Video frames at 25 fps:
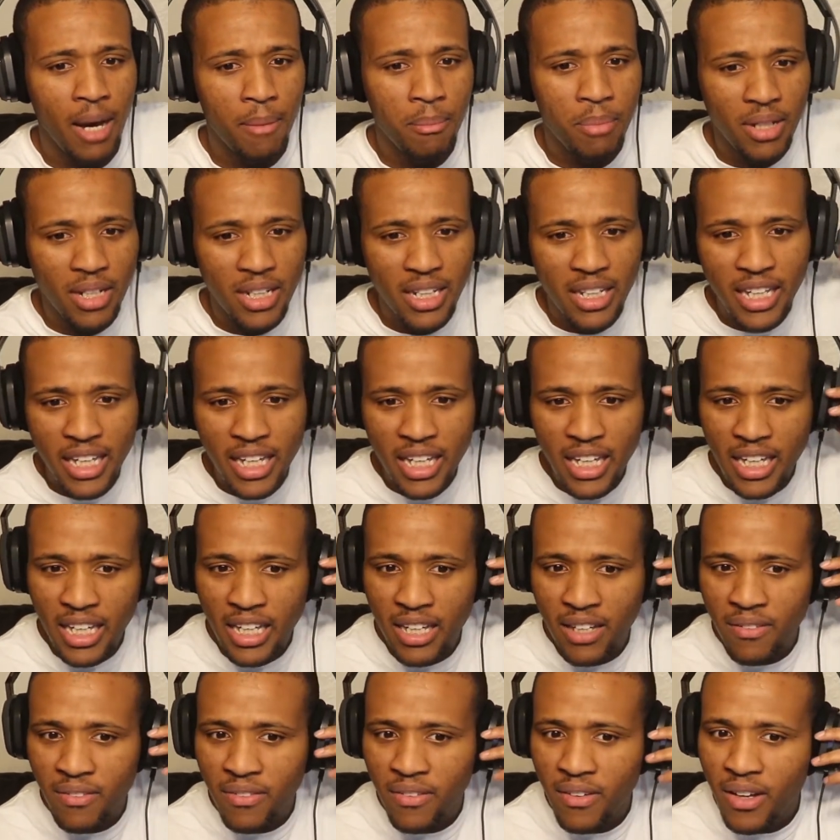
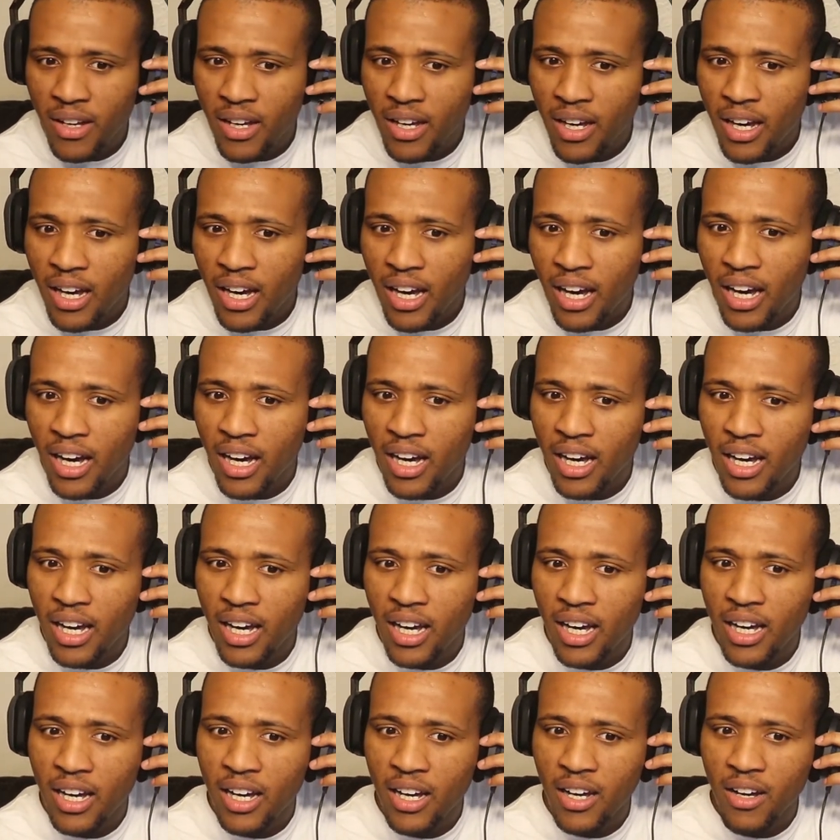believe,
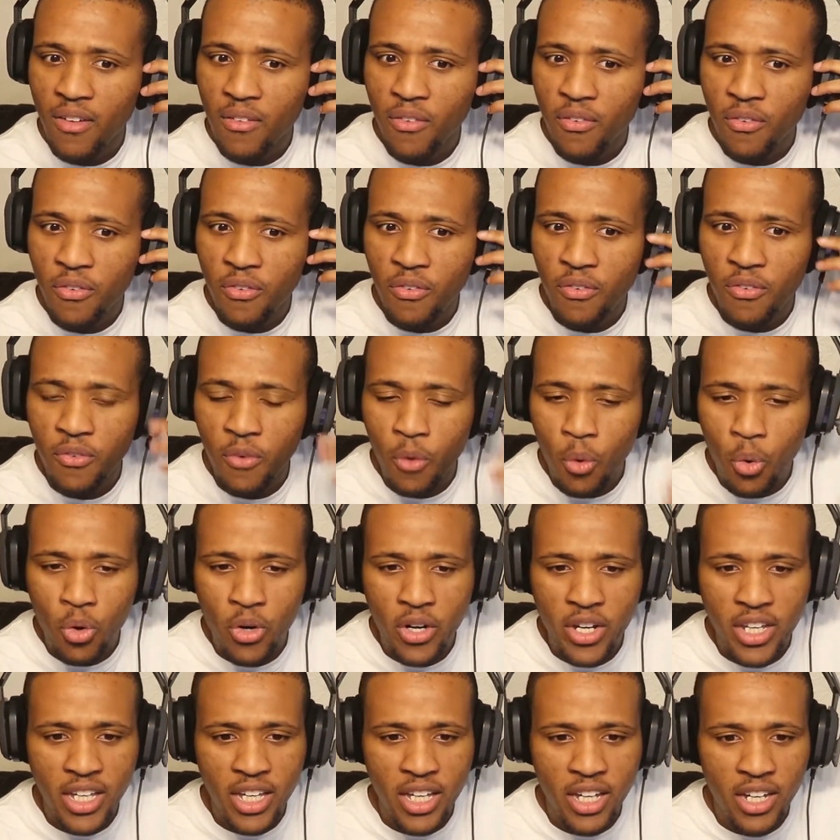4
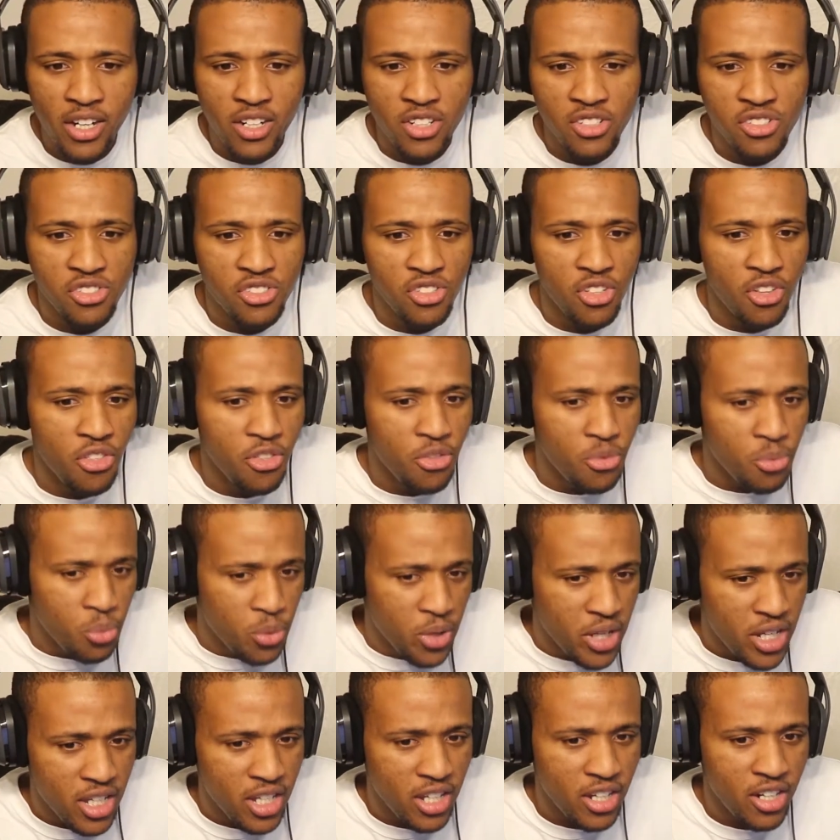years to
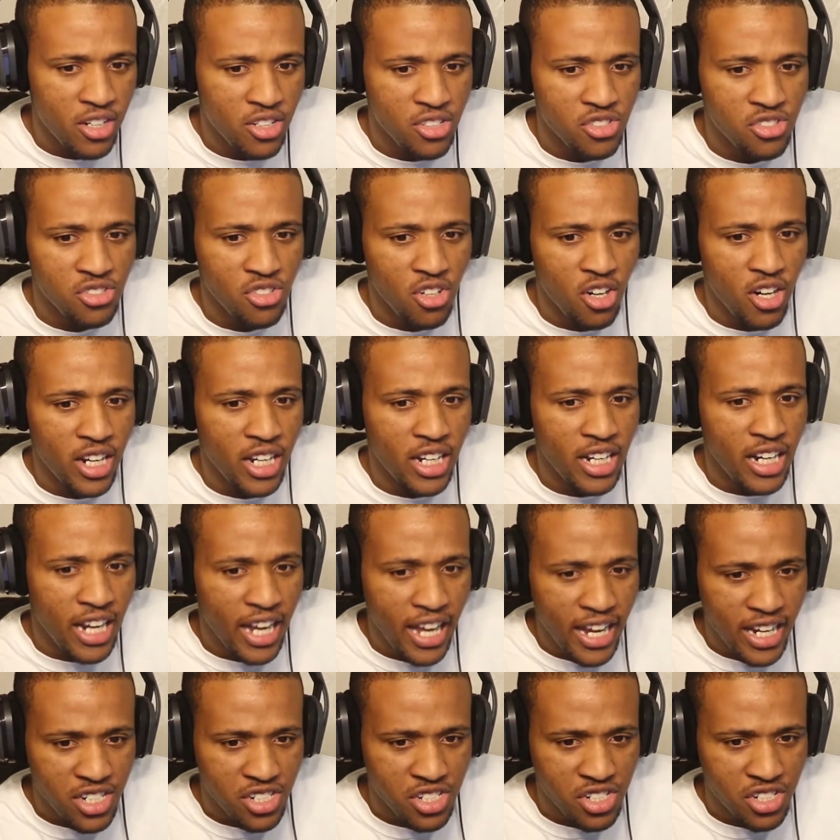3 years starting
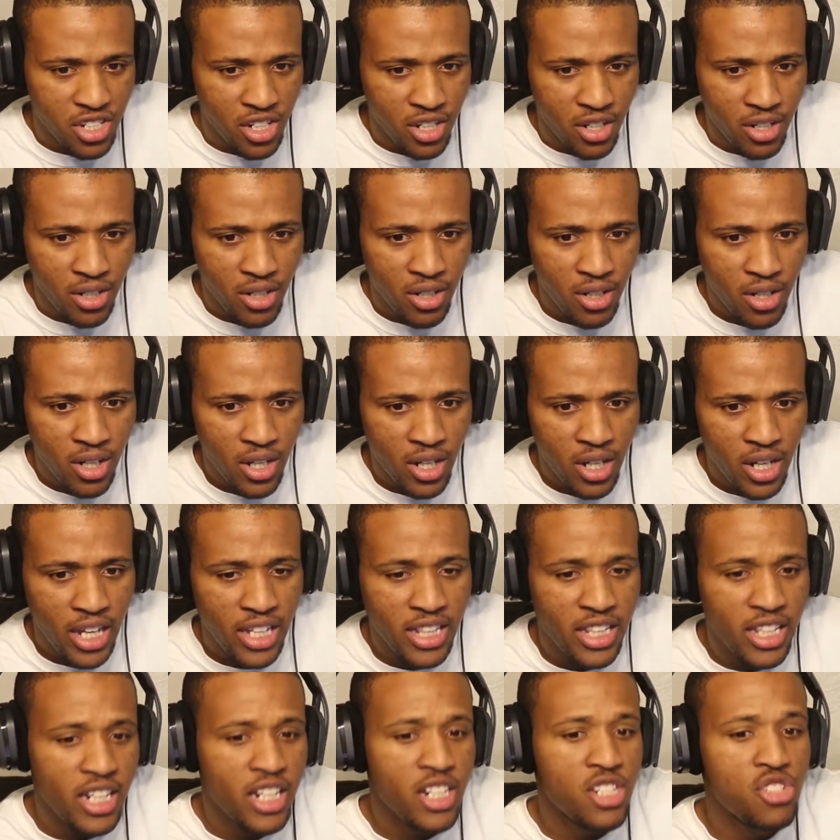next year.
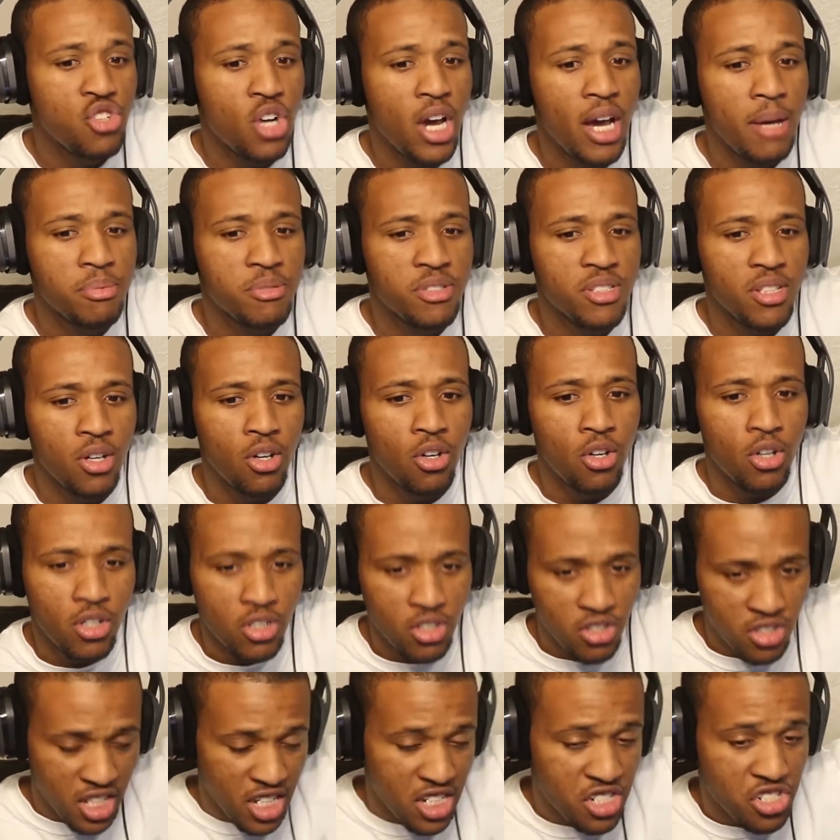And then it drops, or
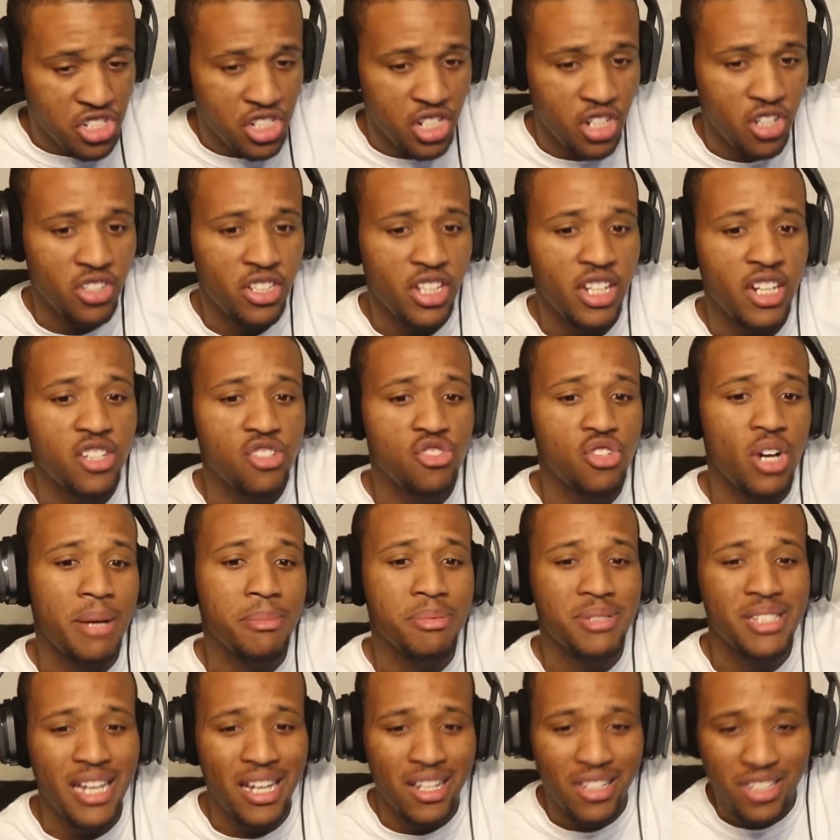this year, then it
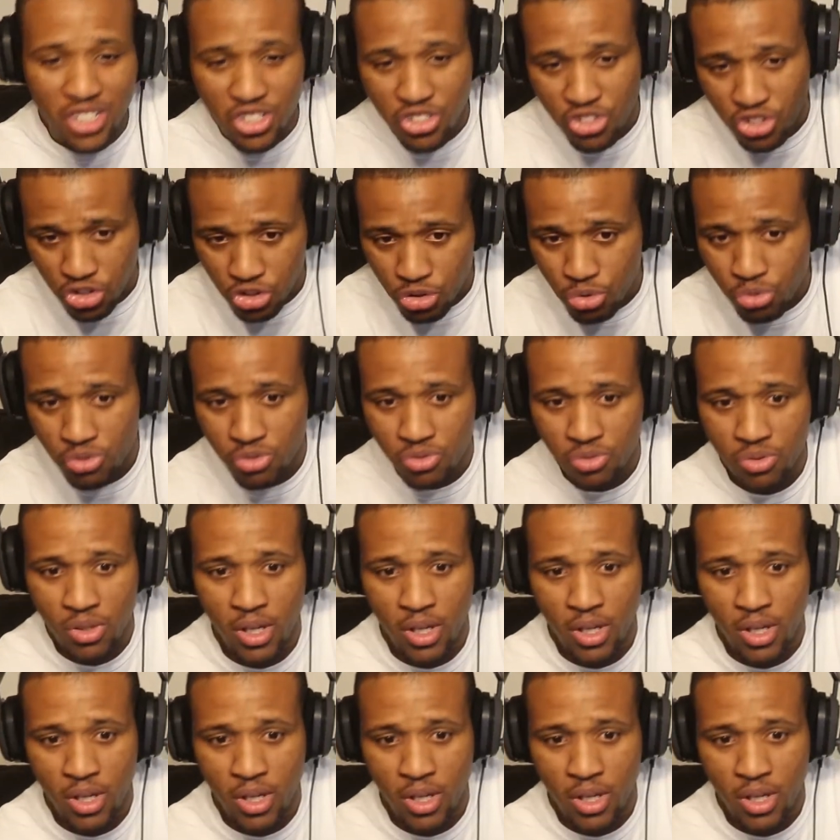drops down to 2